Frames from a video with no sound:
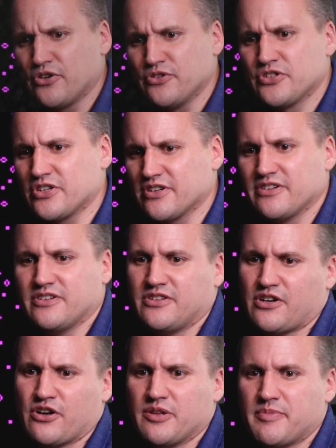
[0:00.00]
those
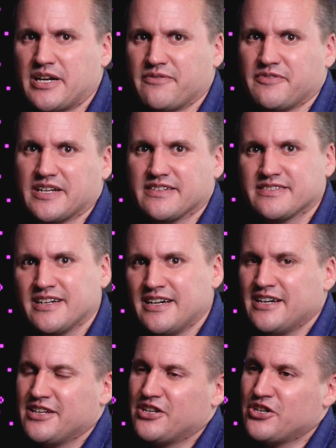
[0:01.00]
are the benefits.
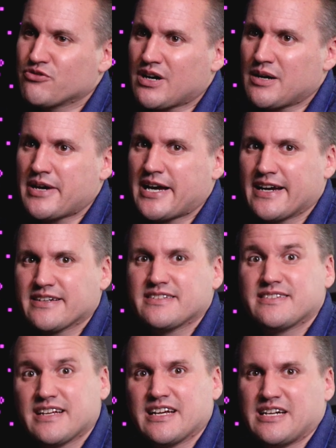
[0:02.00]
The drawbacks
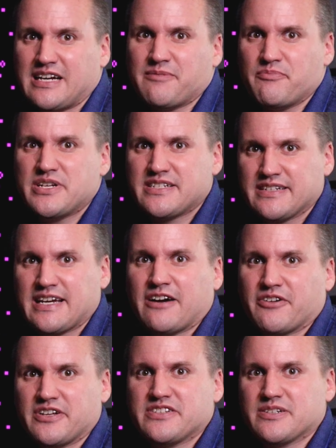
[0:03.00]
is that I am missing
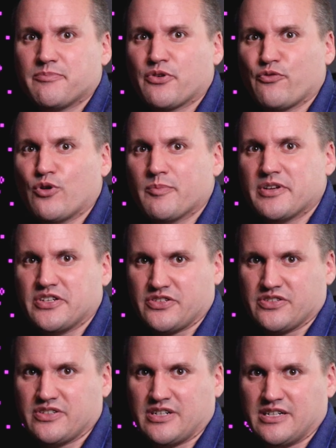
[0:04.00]
out on some
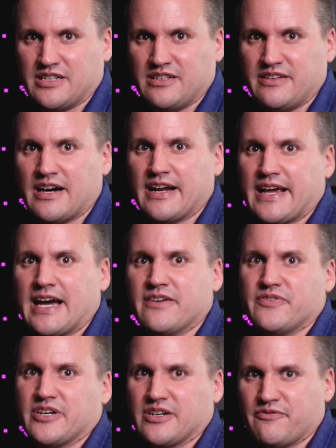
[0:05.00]
performance not
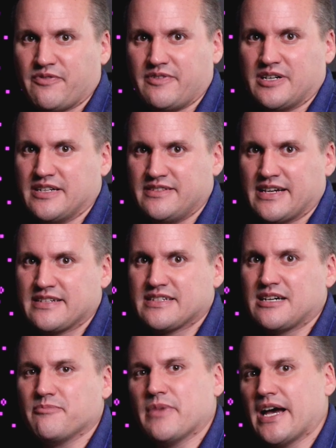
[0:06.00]
having a
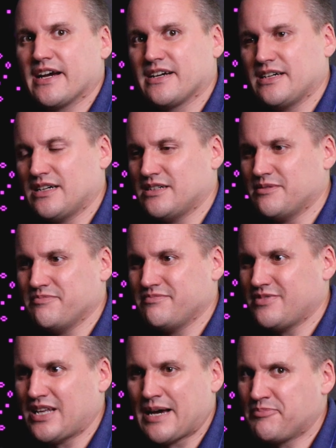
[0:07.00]
desktop Mac.
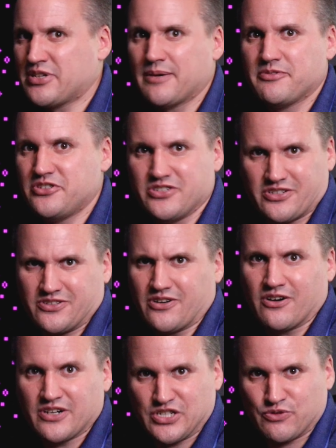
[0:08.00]
Laptops just
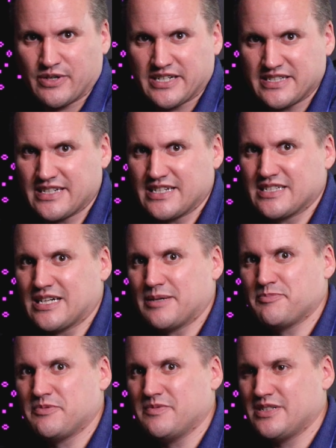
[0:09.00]
aren't as quick as
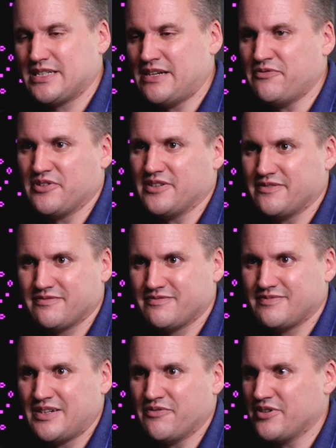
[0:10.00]
desktops,
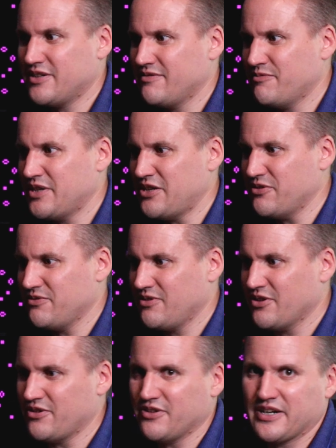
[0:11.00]
even when
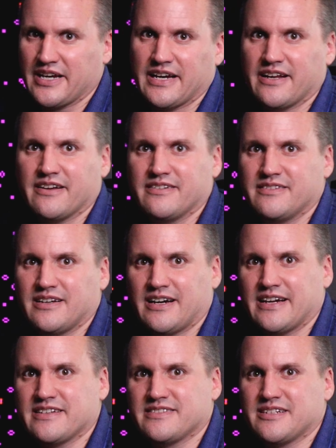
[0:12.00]
you're looking at the
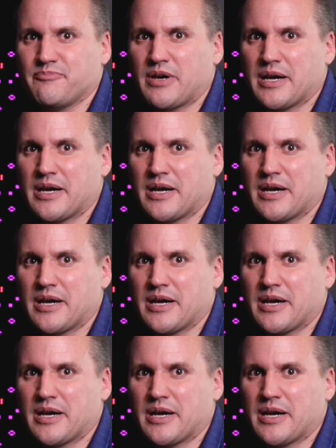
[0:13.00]
highest end